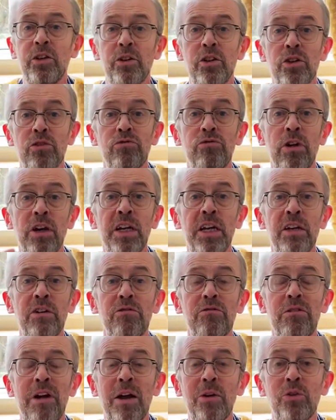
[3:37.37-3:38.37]
you just run it
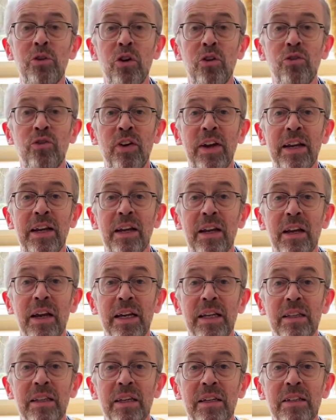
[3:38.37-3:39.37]
round your finger
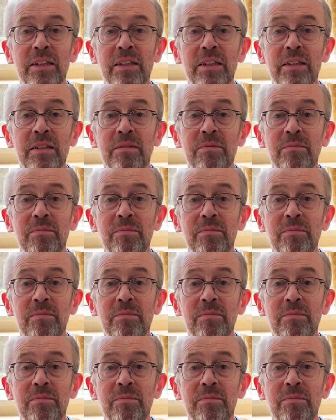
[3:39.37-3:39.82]
like this.